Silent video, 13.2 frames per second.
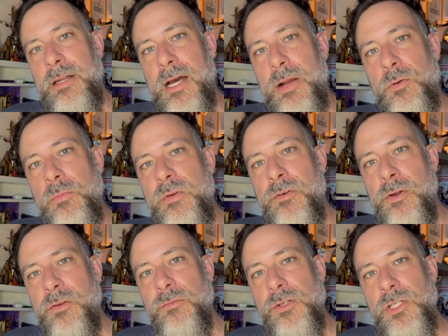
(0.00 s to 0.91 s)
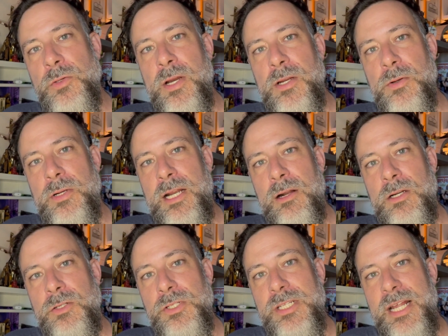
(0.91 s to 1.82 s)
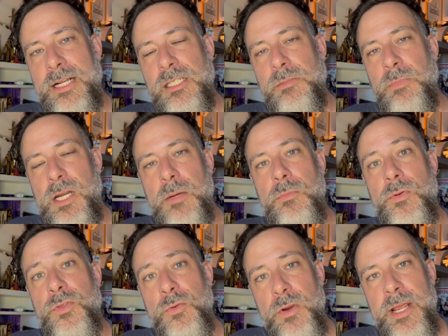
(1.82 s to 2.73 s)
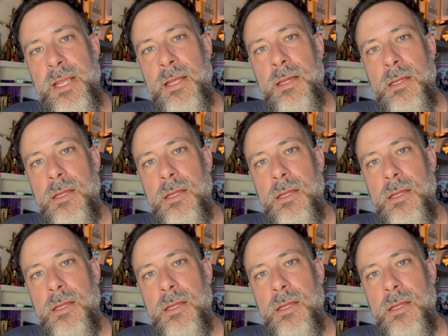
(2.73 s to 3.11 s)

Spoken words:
I will be voting for 2 Andor characters next. My number 3,